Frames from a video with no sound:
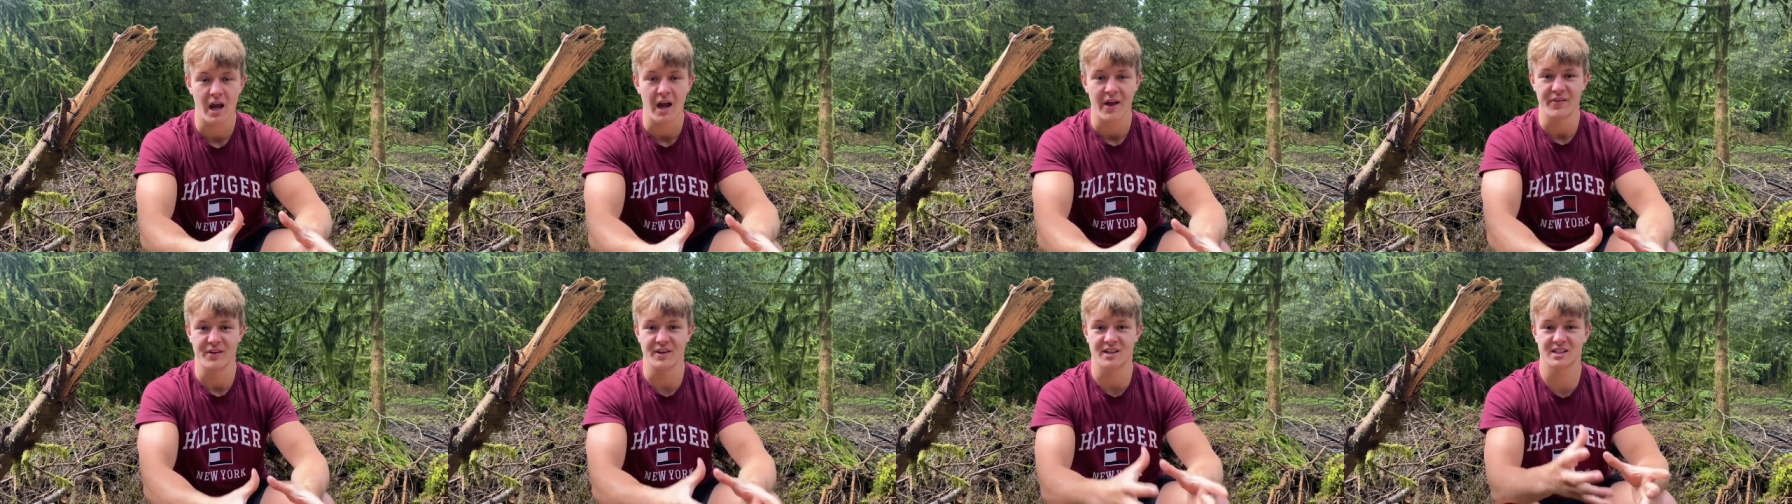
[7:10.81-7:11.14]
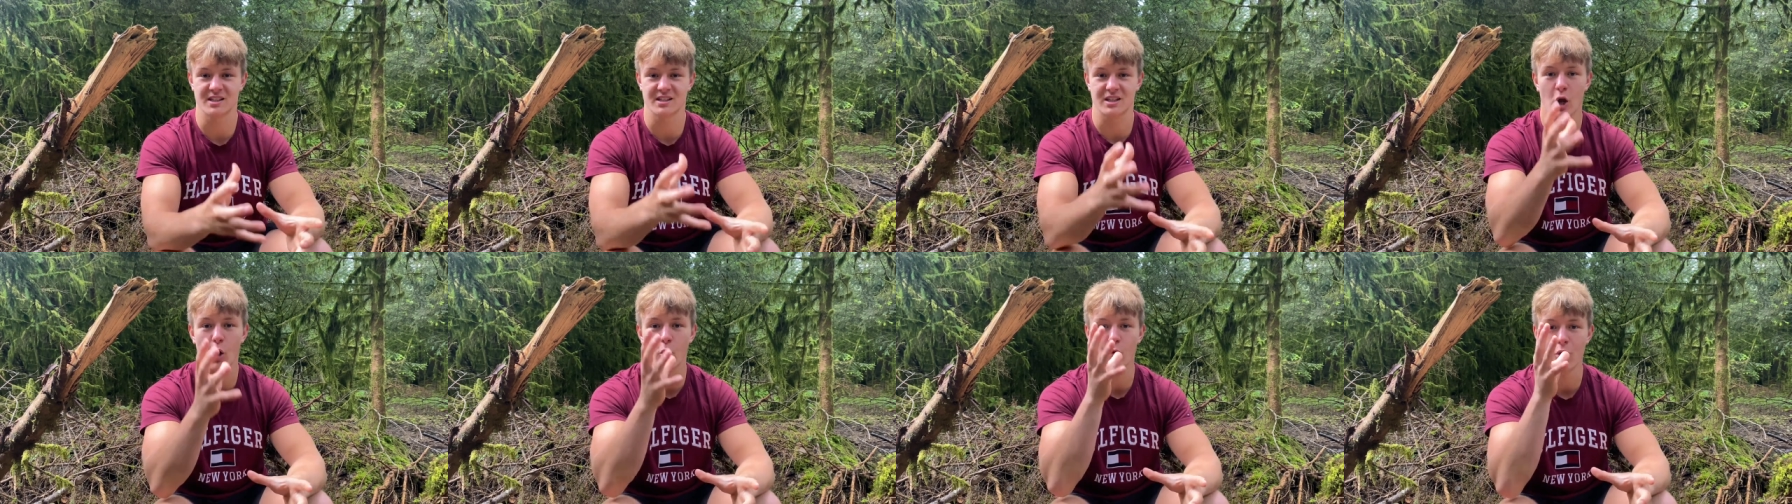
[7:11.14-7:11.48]
This
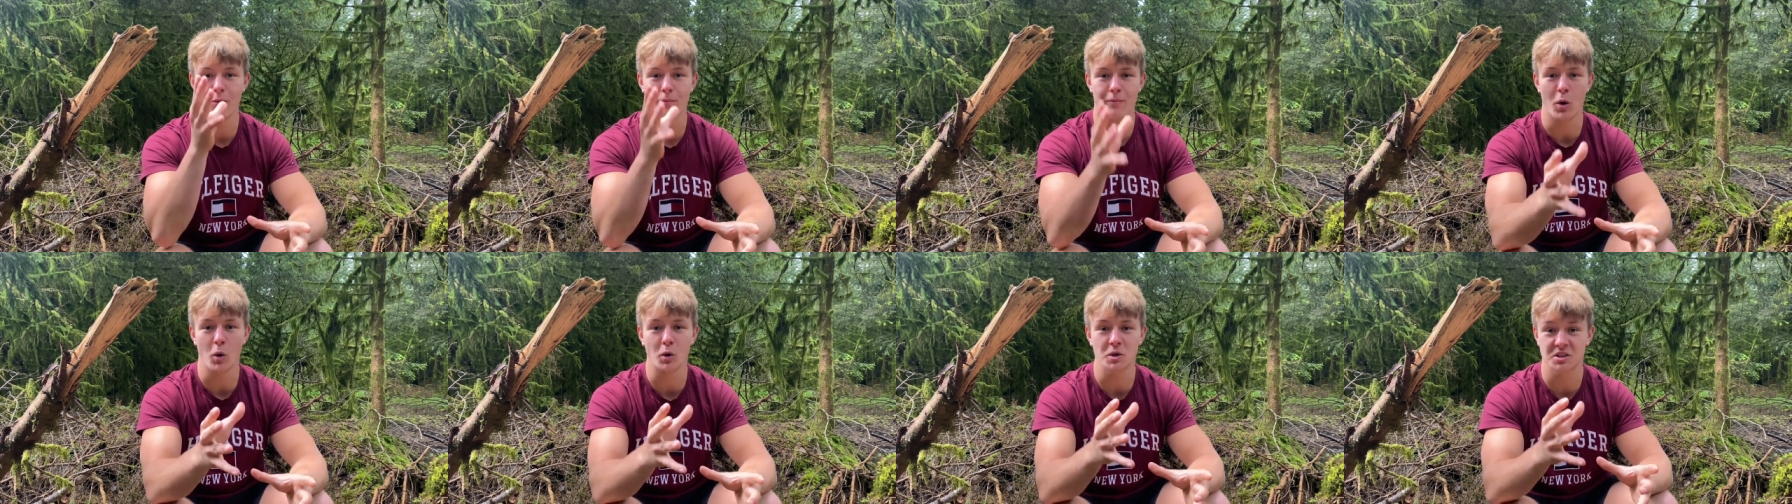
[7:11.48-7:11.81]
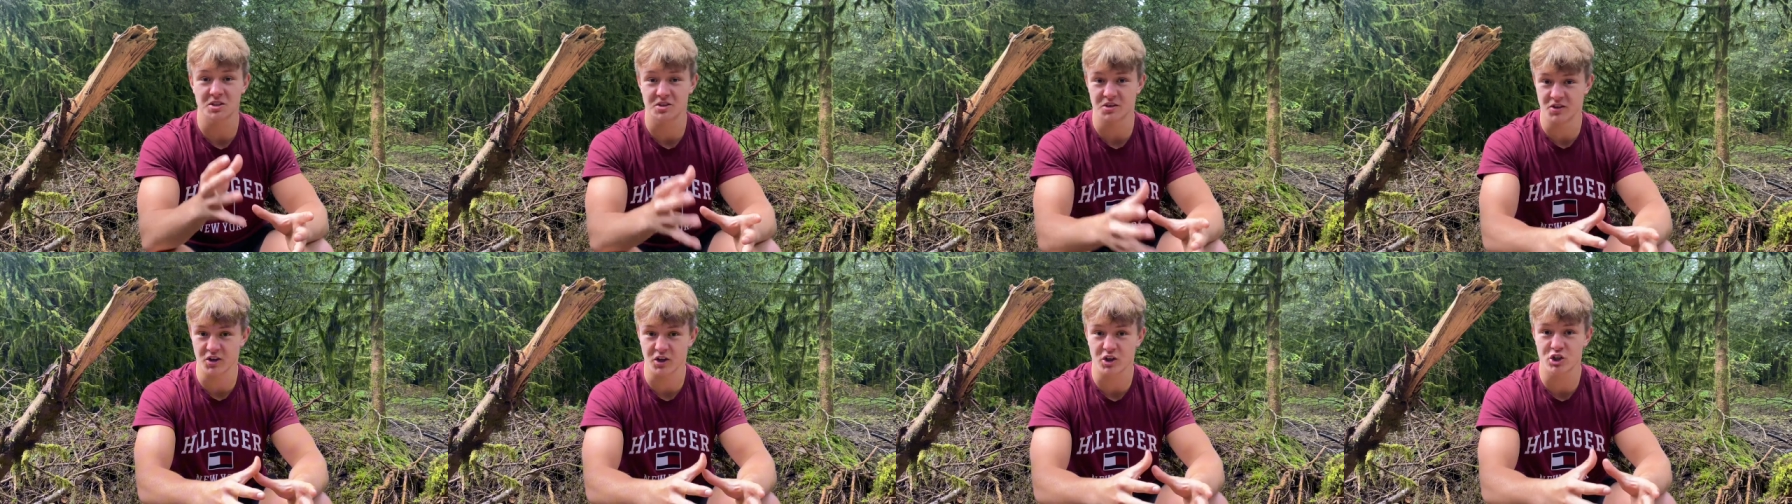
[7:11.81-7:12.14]
is how remote
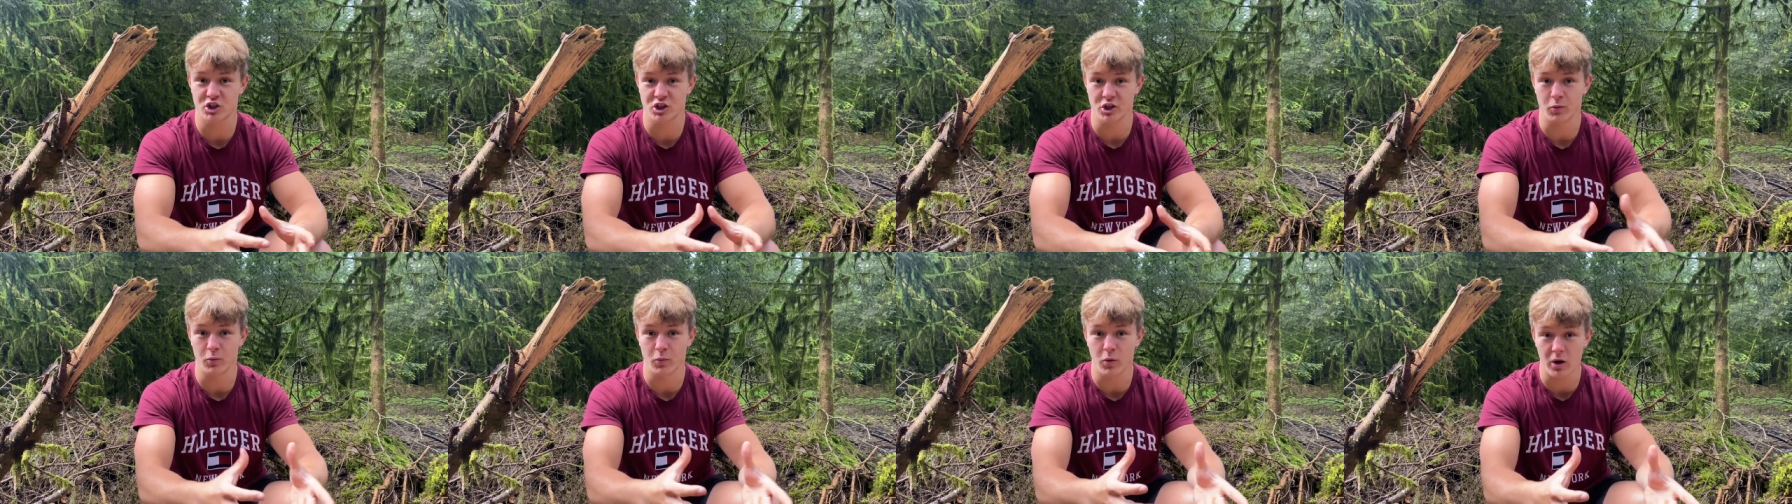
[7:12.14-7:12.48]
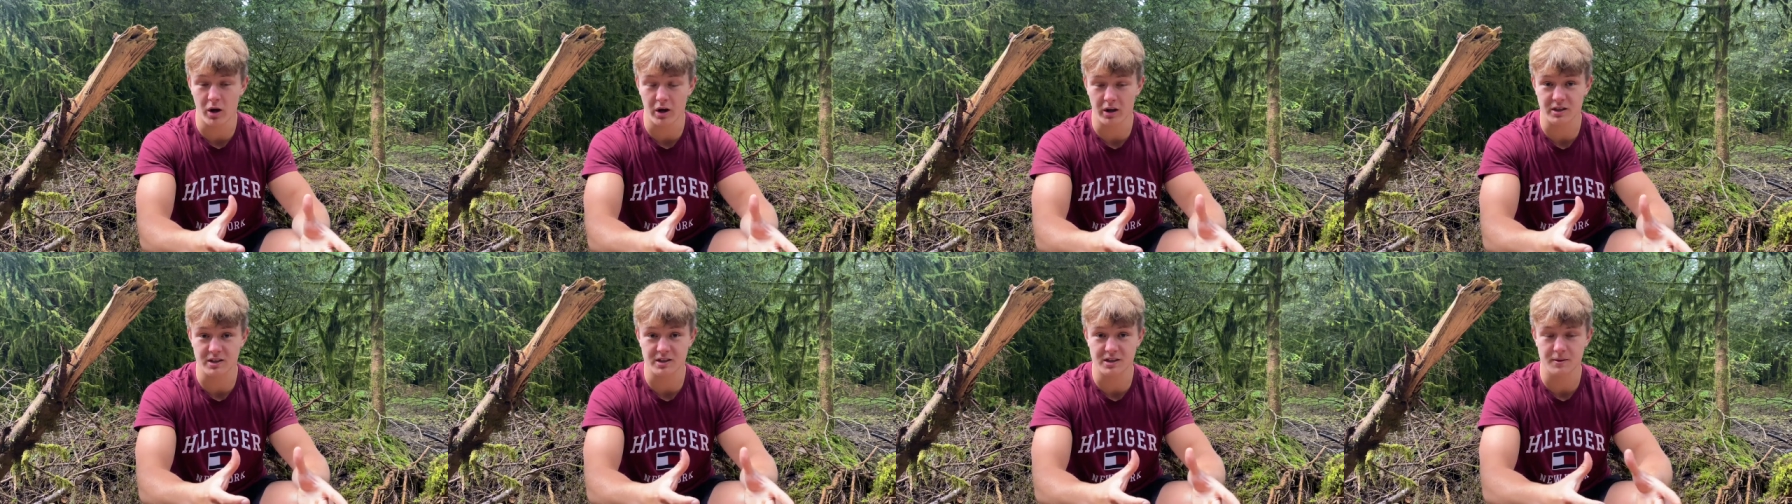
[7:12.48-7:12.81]
seduction
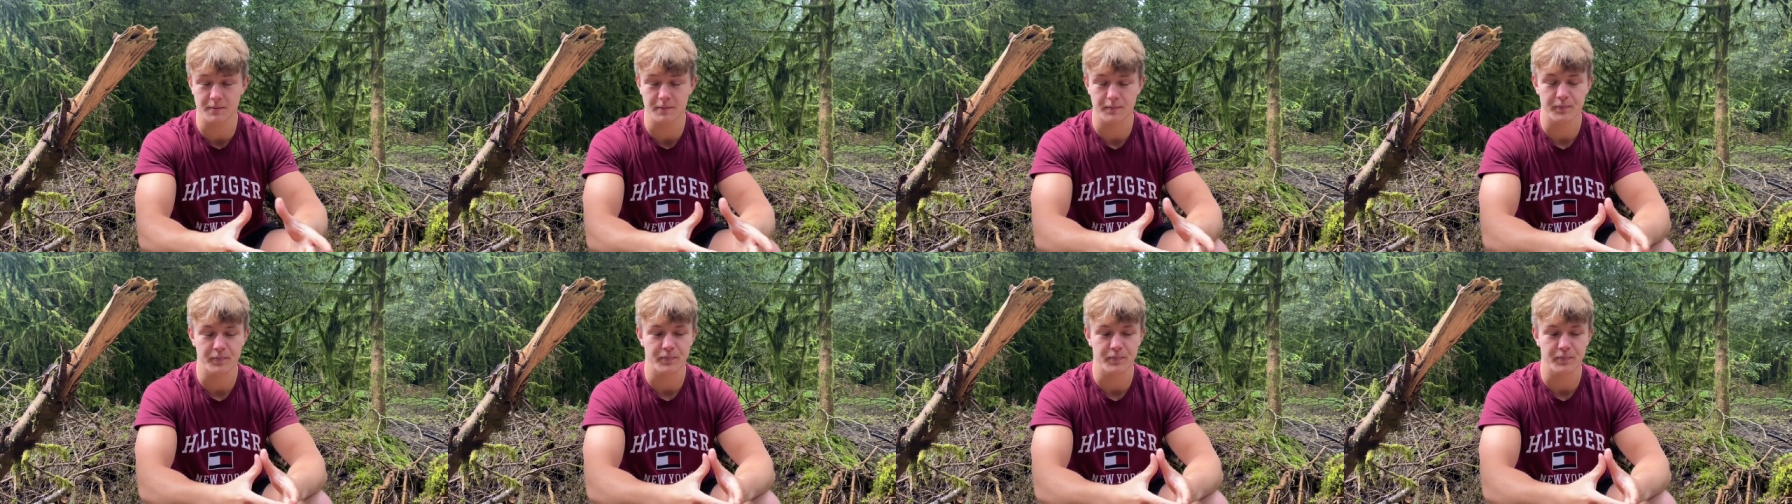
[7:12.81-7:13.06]
works.